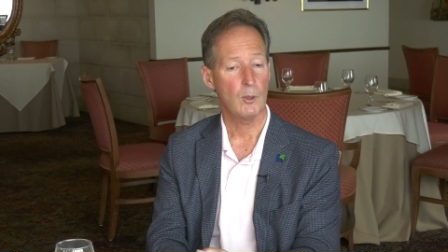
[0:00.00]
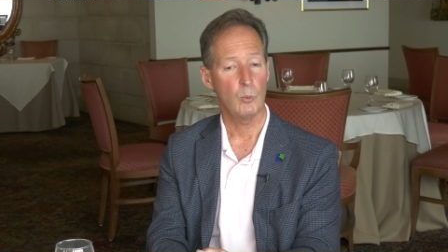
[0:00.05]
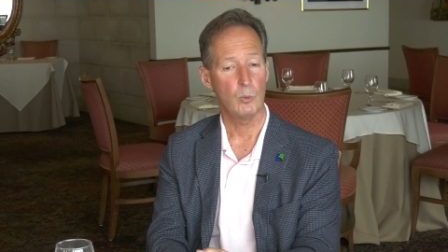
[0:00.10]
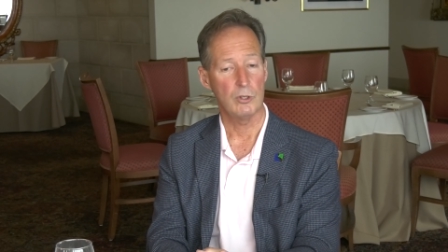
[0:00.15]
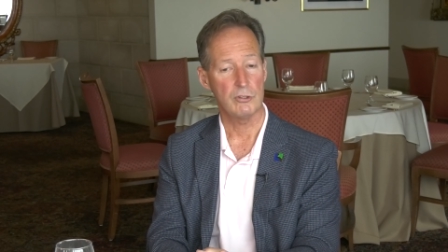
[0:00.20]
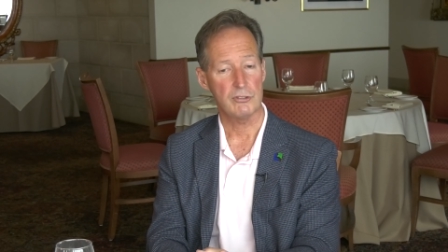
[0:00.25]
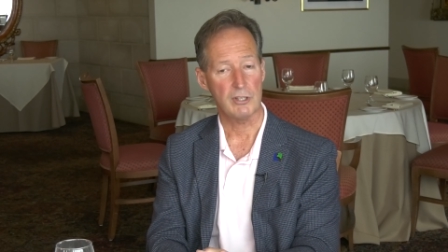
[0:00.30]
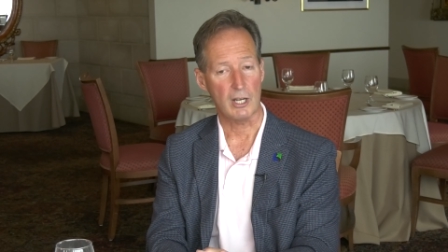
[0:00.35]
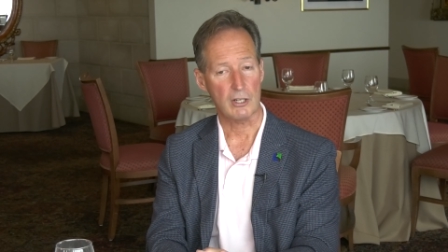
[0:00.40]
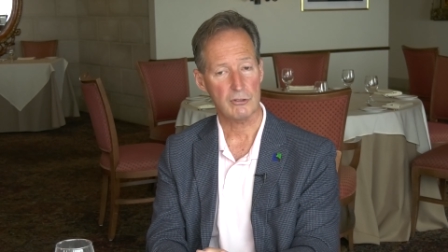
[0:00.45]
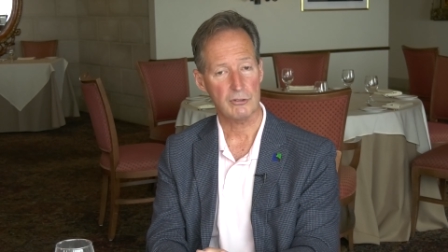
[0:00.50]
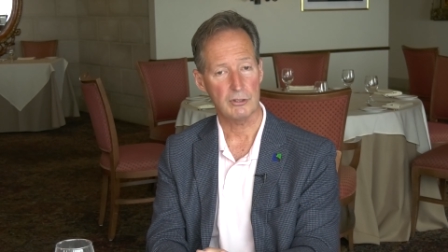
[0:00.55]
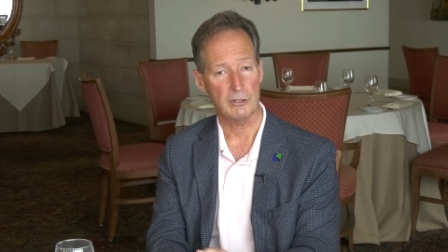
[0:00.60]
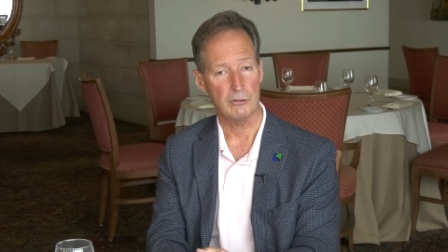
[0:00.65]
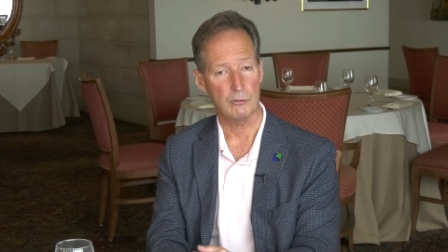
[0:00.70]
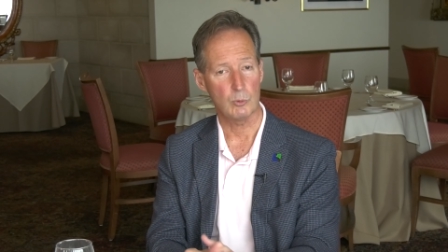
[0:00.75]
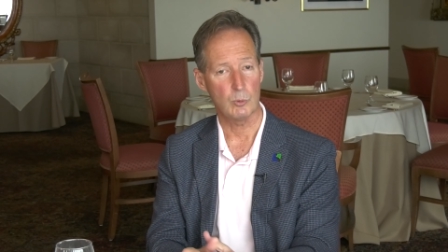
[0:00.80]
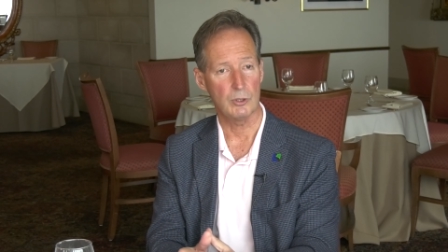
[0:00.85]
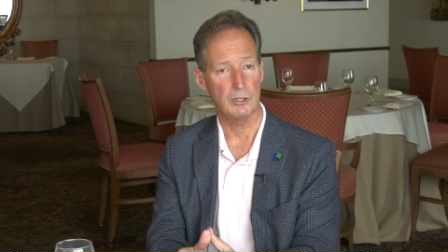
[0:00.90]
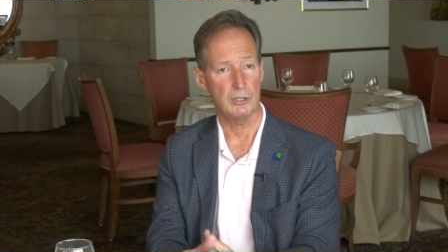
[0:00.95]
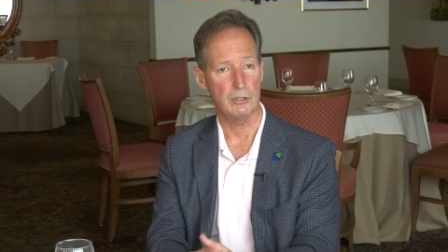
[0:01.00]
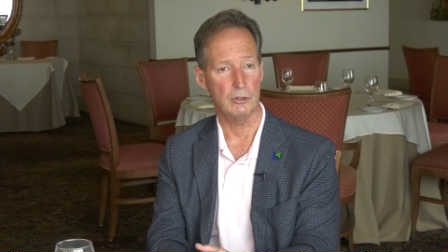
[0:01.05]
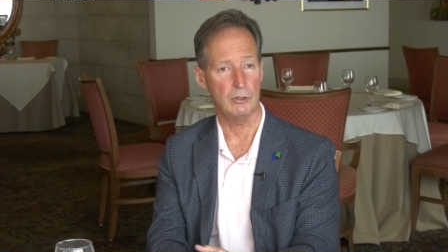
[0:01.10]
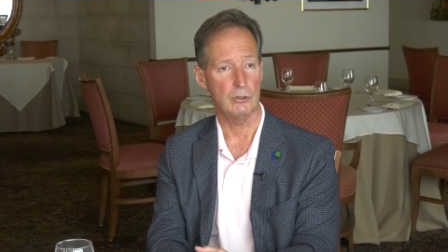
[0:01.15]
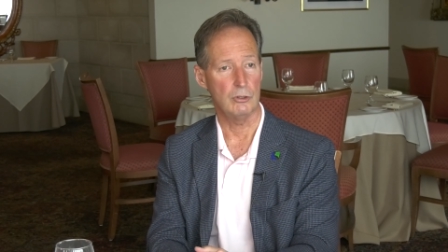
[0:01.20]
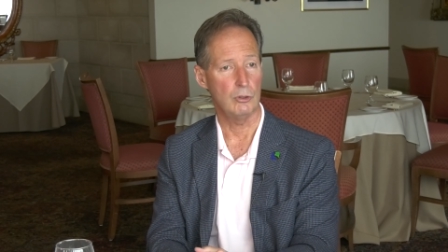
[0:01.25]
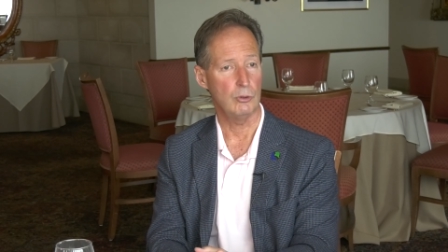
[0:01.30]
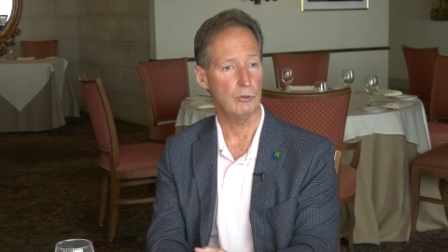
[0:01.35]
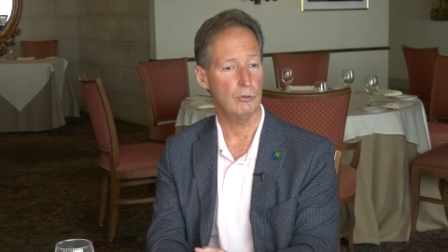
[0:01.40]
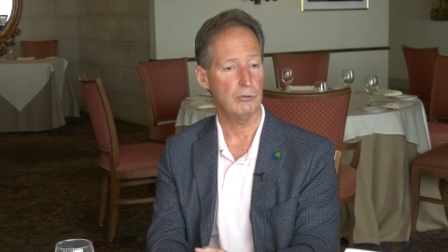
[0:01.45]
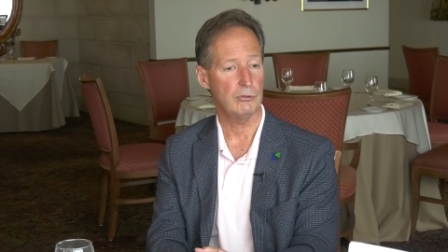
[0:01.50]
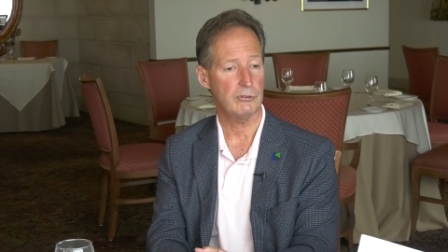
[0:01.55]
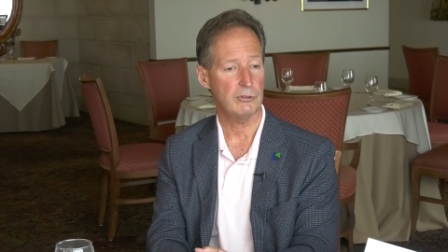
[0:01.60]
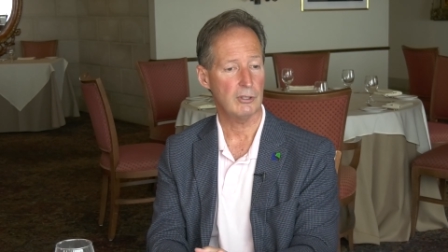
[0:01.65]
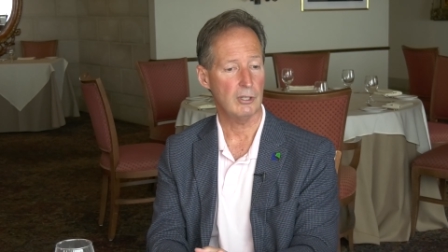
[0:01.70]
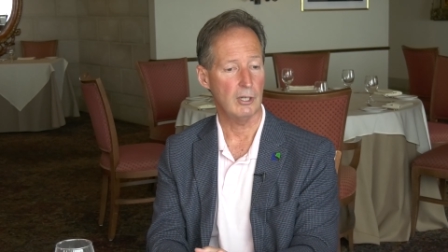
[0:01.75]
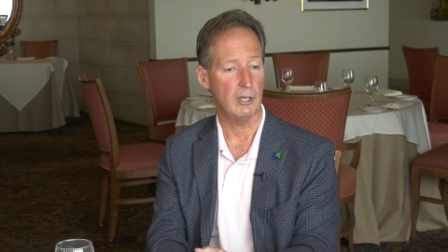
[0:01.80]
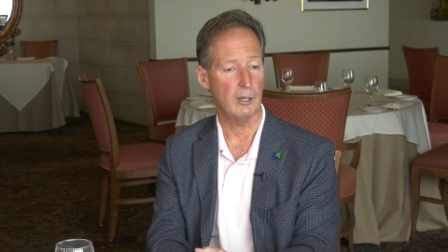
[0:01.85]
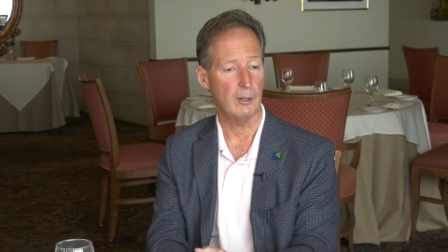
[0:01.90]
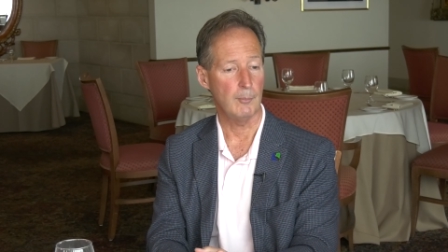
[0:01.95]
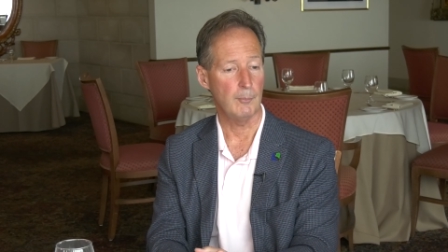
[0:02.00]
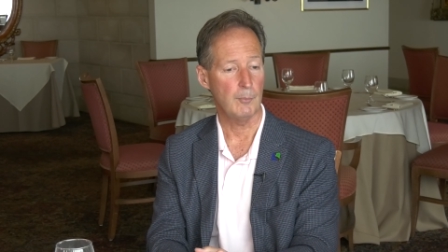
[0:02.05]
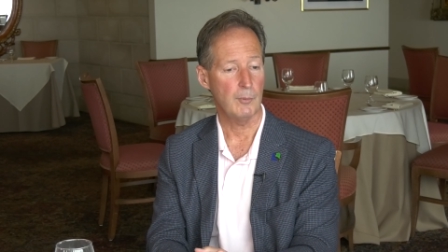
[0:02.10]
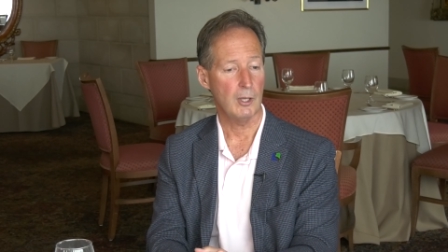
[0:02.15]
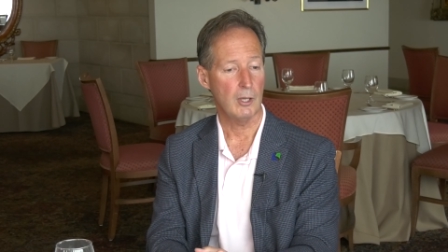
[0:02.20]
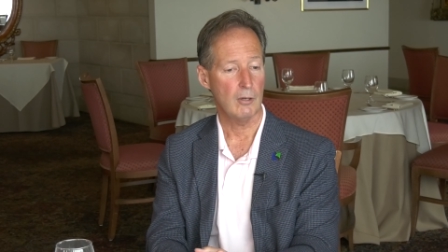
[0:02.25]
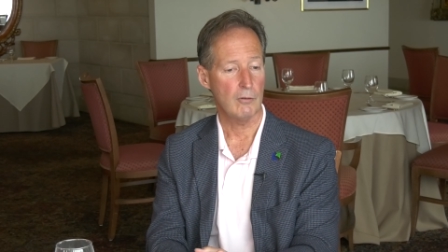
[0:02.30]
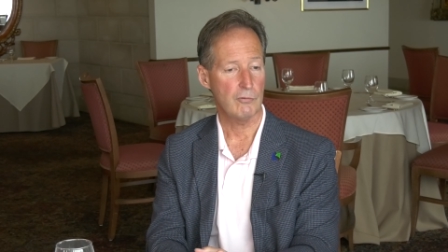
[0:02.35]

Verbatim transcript: which actually is really good news um,